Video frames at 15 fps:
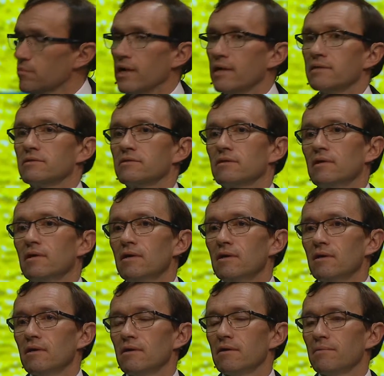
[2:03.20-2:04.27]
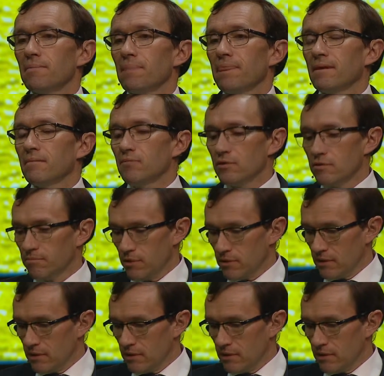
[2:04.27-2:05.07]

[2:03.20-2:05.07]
balance. But